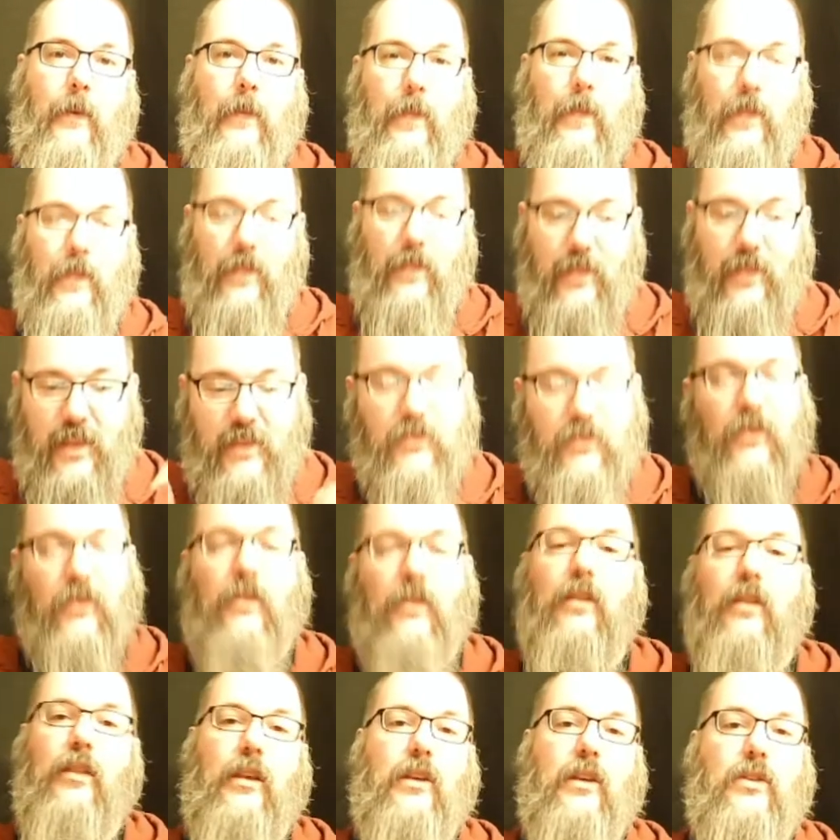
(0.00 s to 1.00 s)
These are
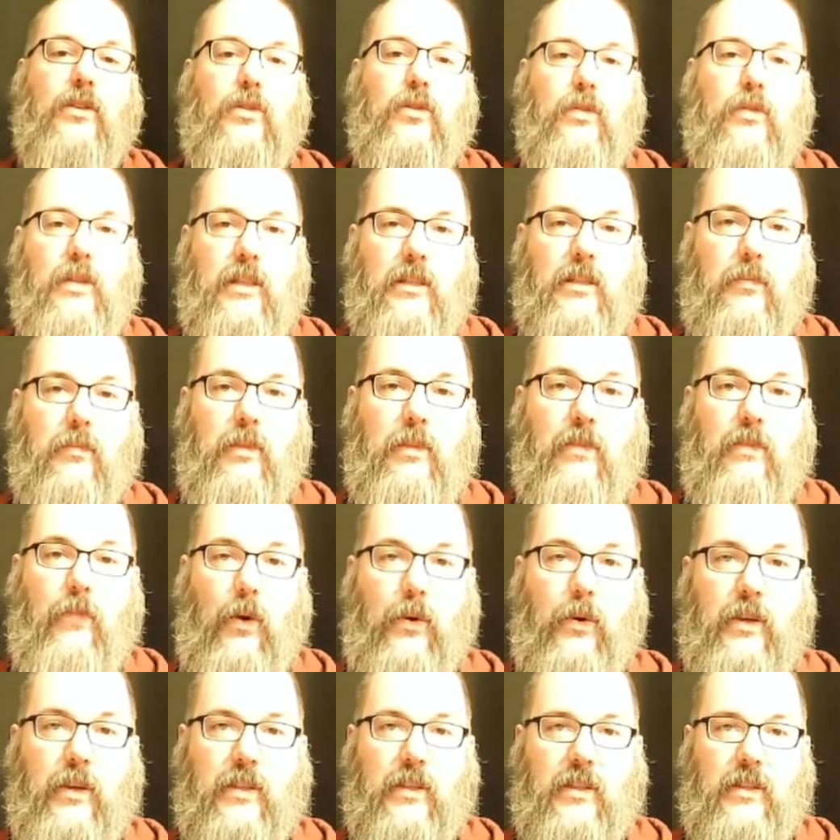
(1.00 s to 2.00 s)
the things you need to be
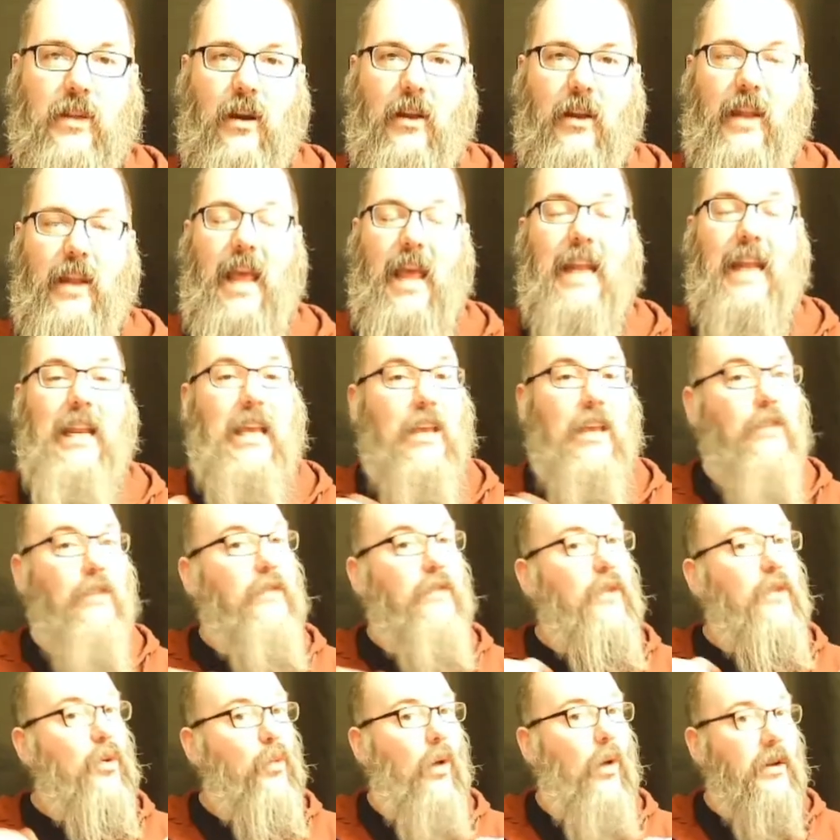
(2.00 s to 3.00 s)
focused on, and
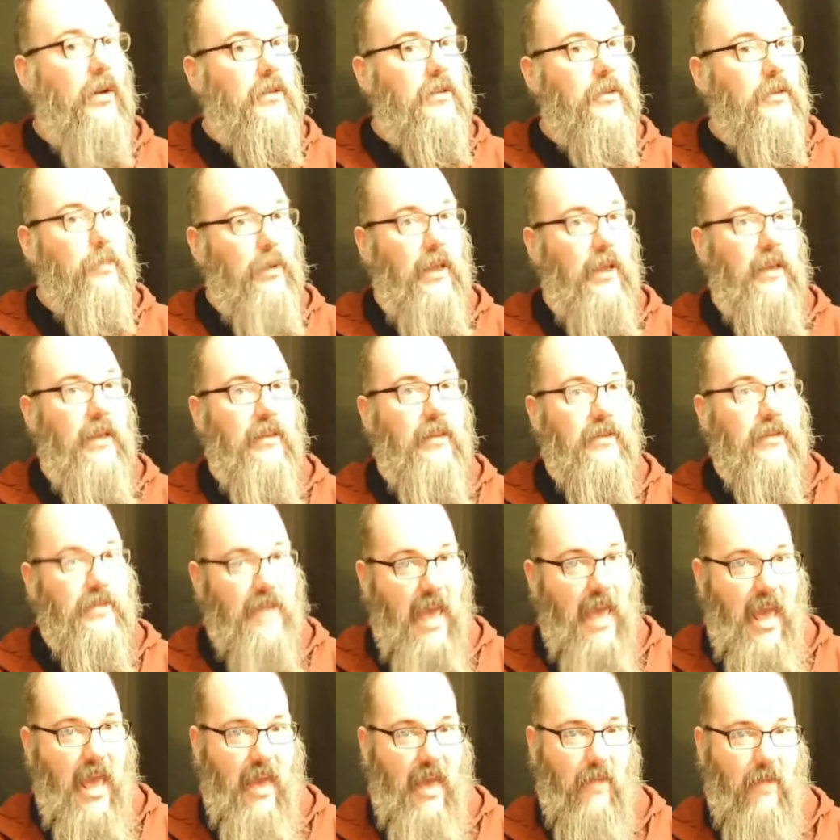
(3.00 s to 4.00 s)
if you want to play this
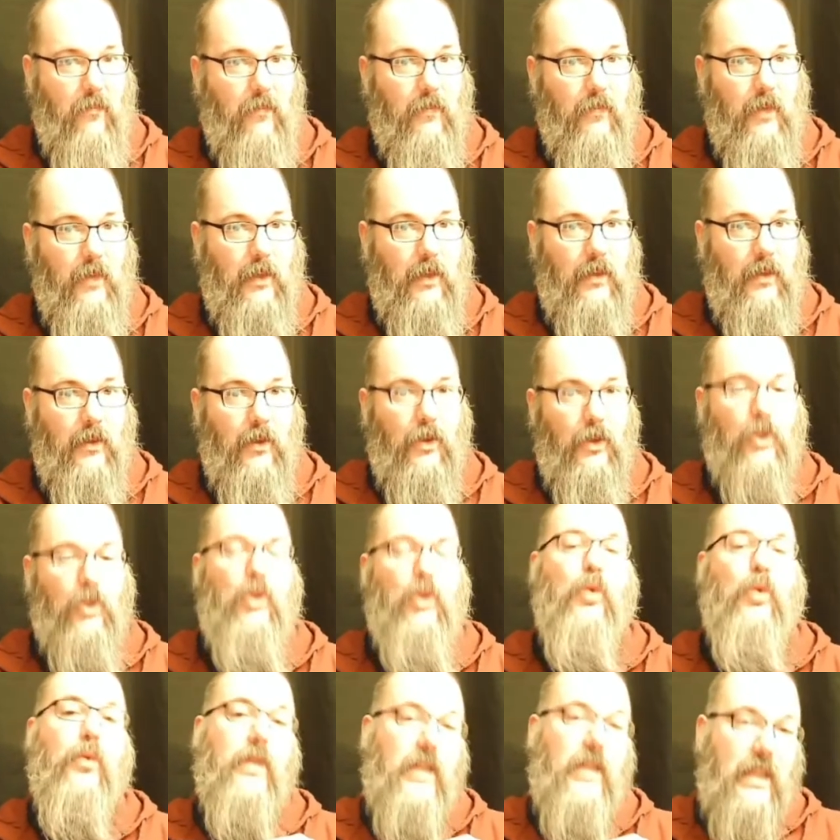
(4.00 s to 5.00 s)
game,
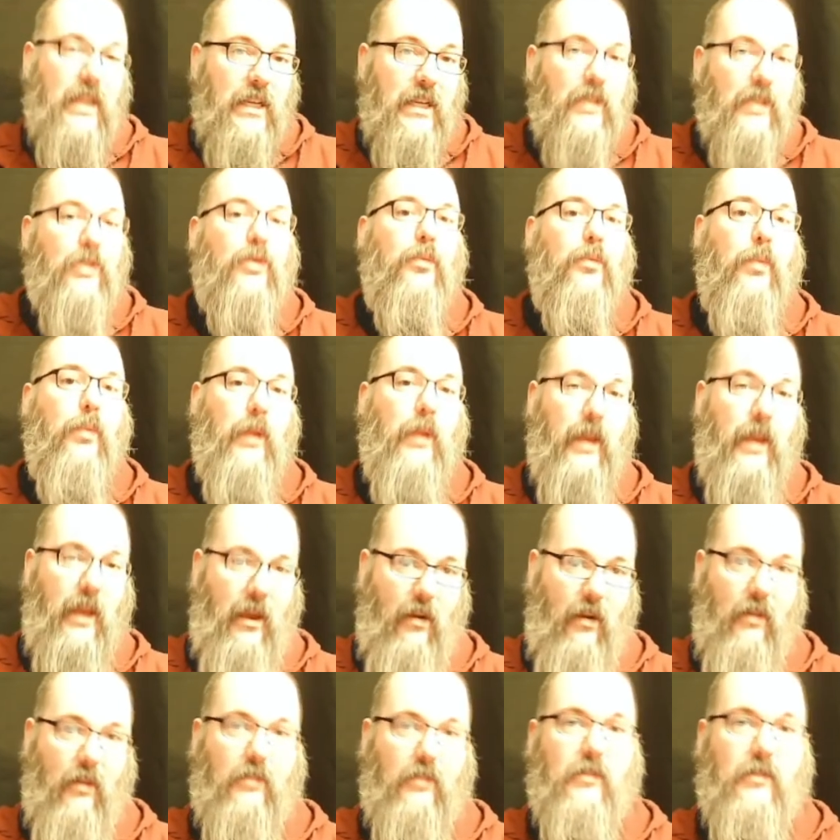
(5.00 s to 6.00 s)
you need to play
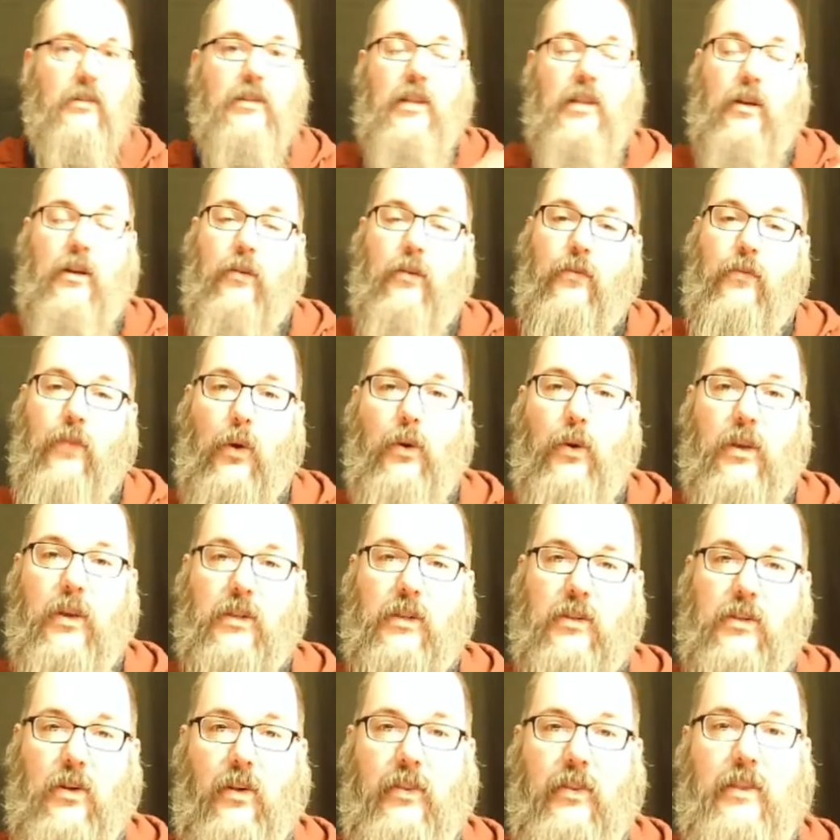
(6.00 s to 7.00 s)
characters that are
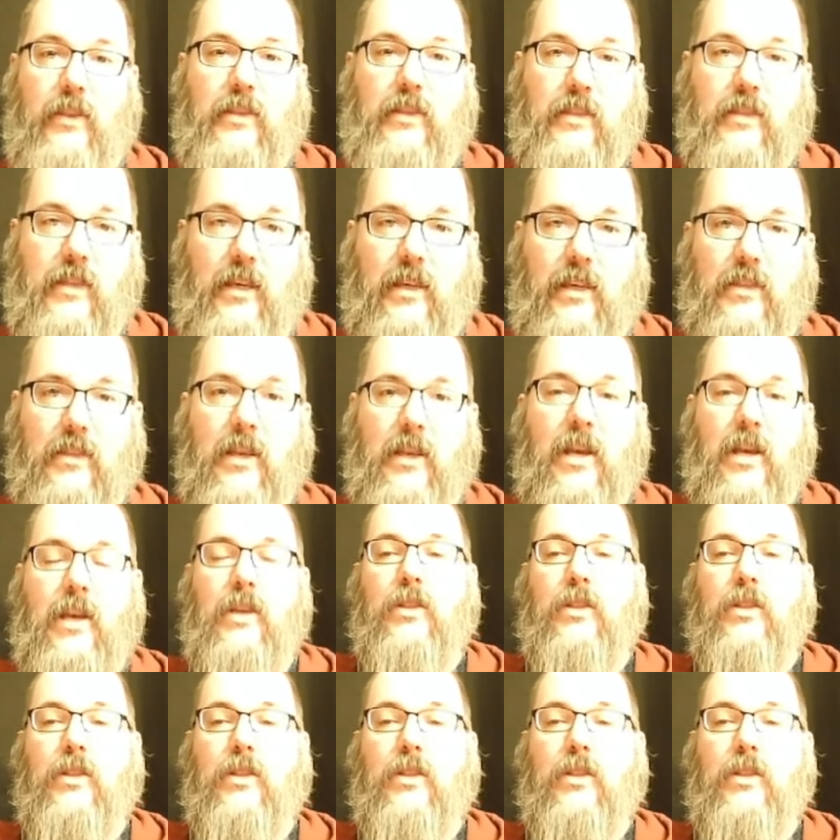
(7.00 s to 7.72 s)
focused on these things.